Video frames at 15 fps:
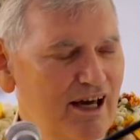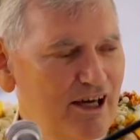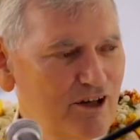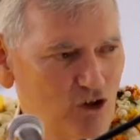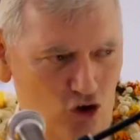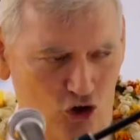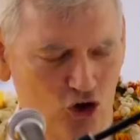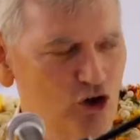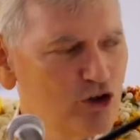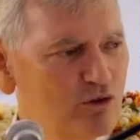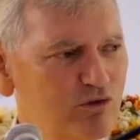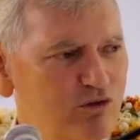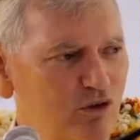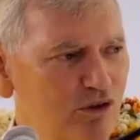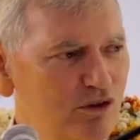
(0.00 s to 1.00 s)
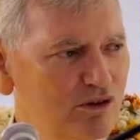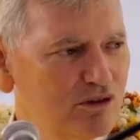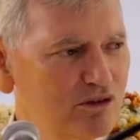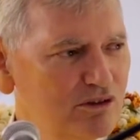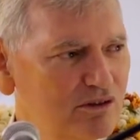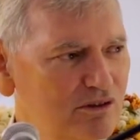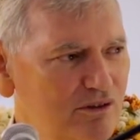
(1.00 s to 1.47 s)
and hurtful,
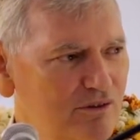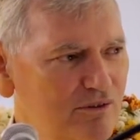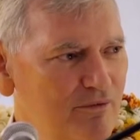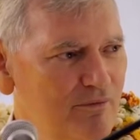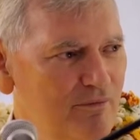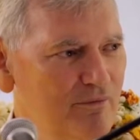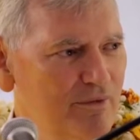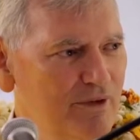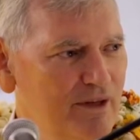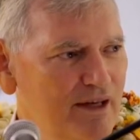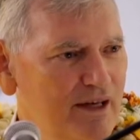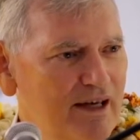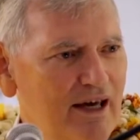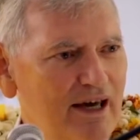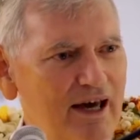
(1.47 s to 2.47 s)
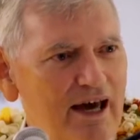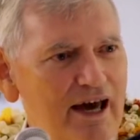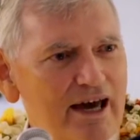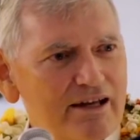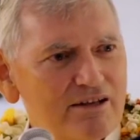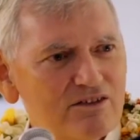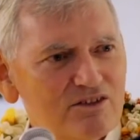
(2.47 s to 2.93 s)

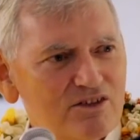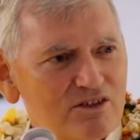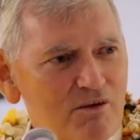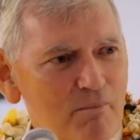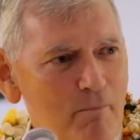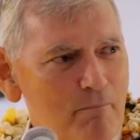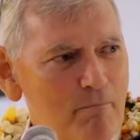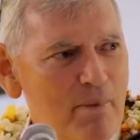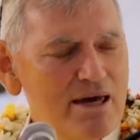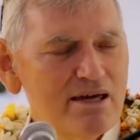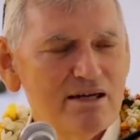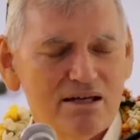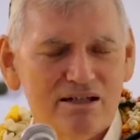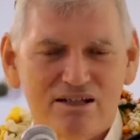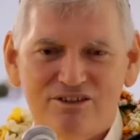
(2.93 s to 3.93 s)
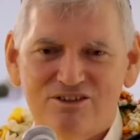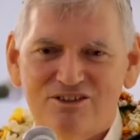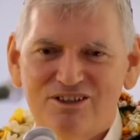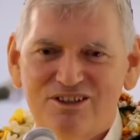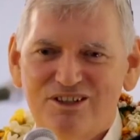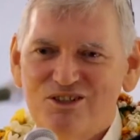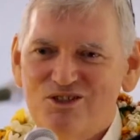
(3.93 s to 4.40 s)
and make it
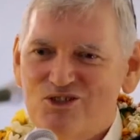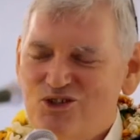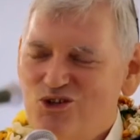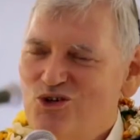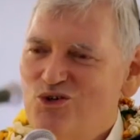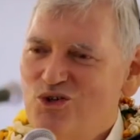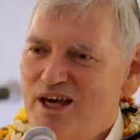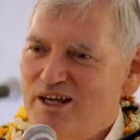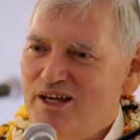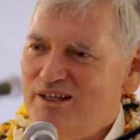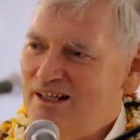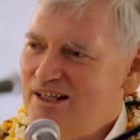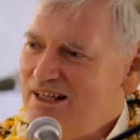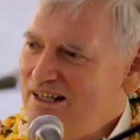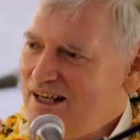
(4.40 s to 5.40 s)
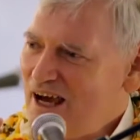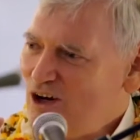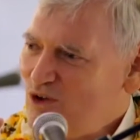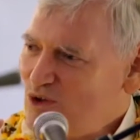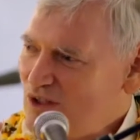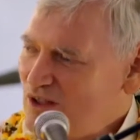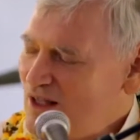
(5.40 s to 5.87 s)
so that in
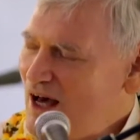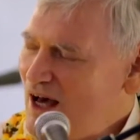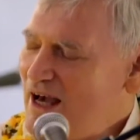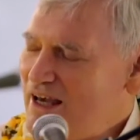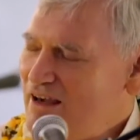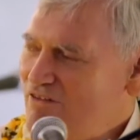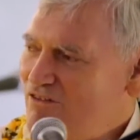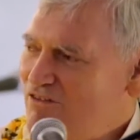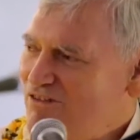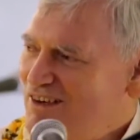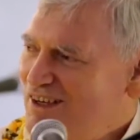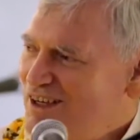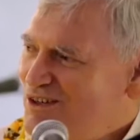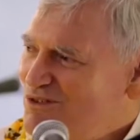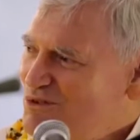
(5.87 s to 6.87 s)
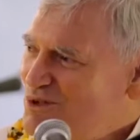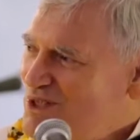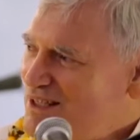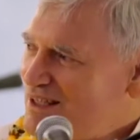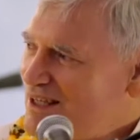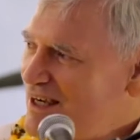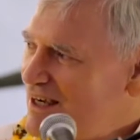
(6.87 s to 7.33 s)
our life
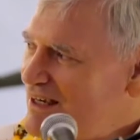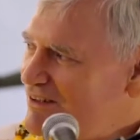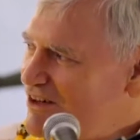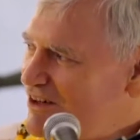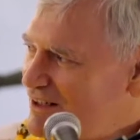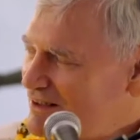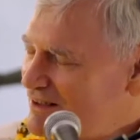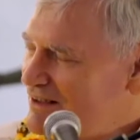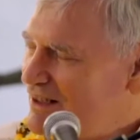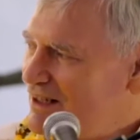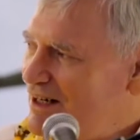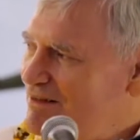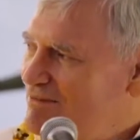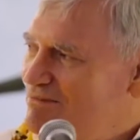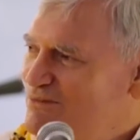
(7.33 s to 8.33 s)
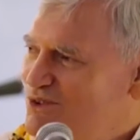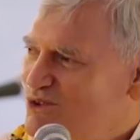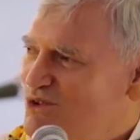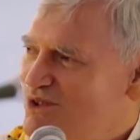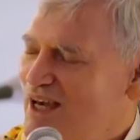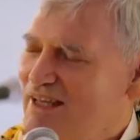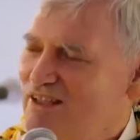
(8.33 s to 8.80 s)
we cannot come
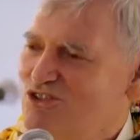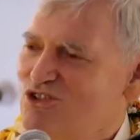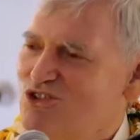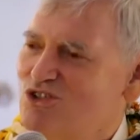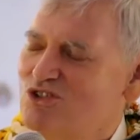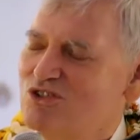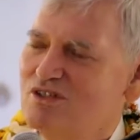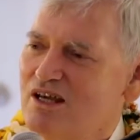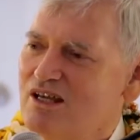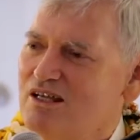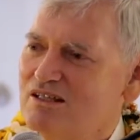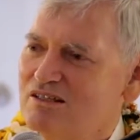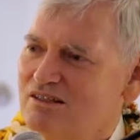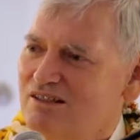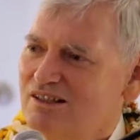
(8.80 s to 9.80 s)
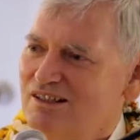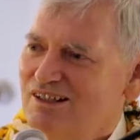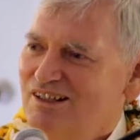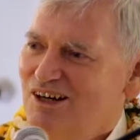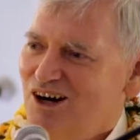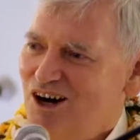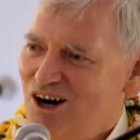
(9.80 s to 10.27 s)
to that state
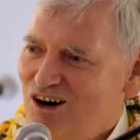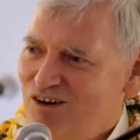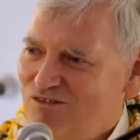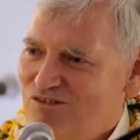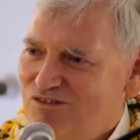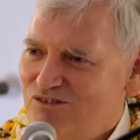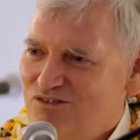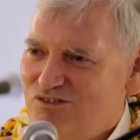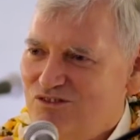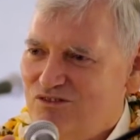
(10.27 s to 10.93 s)
of